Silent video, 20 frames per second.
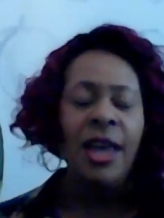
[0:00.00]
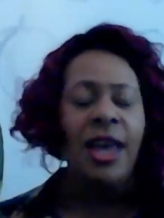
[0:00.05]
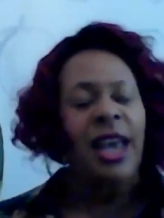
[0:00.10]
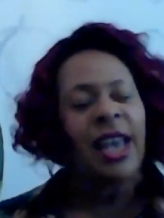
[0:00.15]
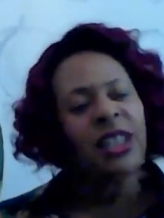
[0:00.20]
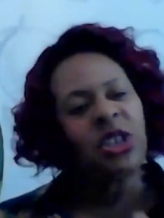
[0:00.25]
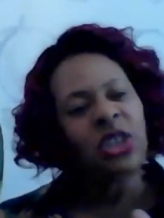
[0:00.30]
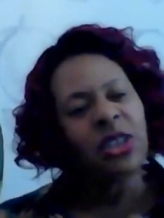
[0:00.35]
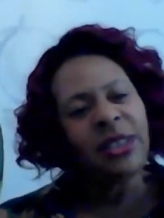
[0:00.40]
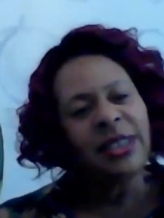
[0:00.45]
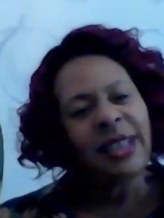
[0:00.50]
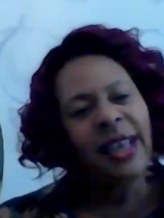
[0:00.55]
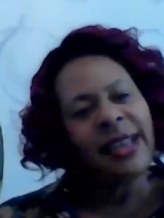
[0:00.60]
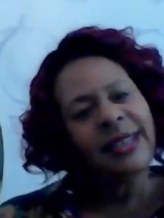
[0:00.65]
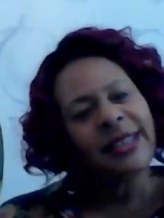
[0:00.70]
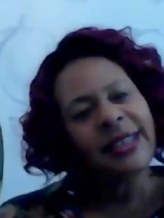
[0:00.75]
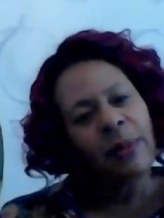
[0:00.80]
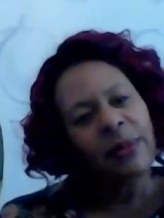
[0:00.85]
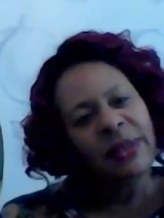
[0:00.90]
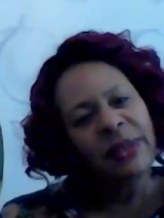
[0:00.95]
It just takes
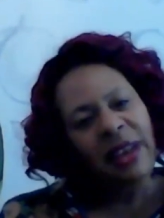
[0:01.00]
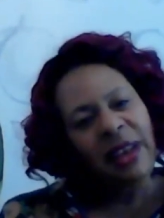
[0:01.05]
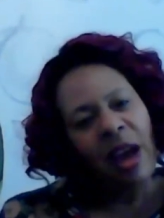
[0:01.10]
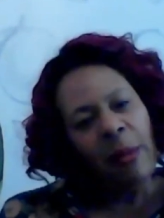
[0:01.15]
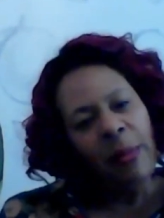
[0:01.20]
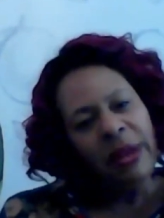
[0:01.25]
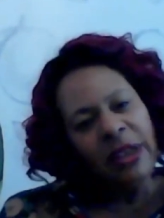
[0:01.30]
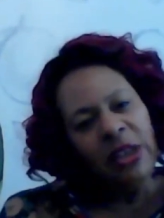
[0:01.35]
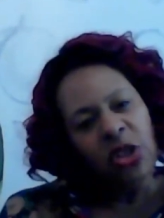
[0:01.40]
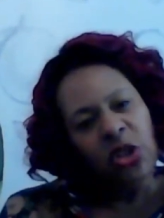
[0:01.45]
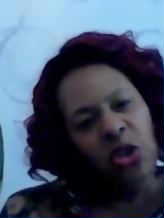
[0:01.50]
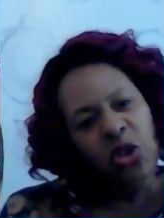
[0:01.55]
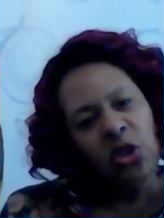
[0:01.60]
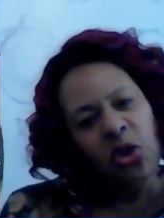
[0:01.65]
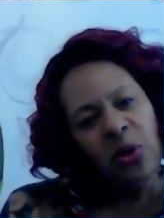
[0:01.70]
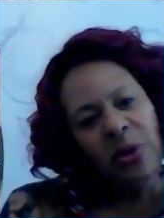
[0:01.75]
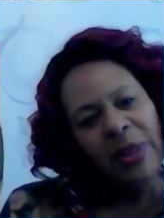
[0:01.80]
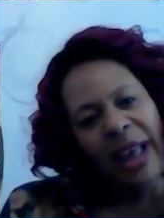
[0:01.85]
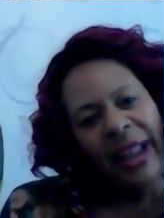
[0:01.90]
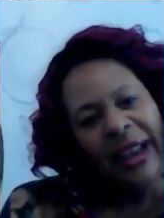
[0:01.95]
someone to come in and just
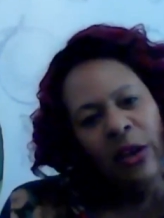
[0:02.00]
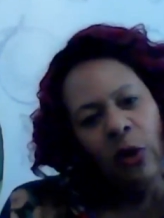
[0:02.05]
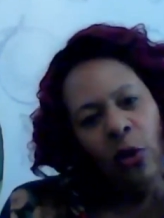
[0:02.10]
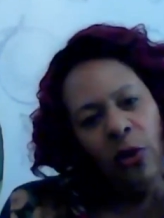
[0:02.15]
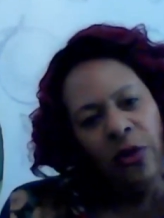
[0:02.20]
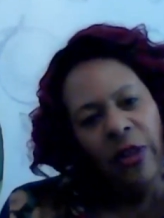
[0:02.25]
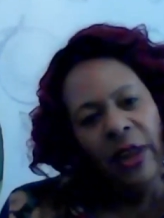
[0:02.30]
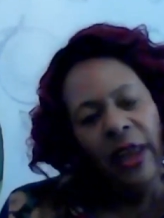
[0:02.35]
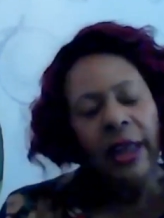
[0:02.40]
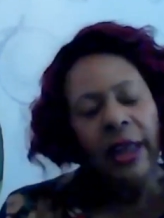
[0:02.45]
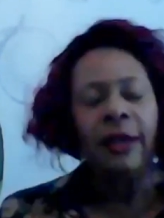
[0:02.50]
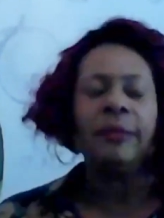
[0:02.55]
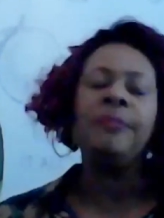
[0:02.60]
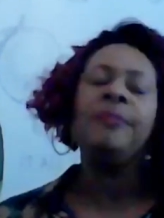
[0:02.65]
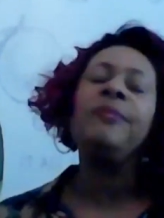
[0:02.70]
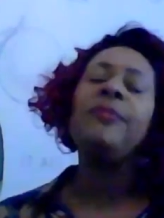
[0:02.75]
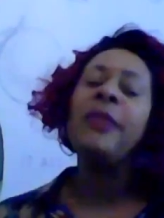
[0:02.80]
do that little thing.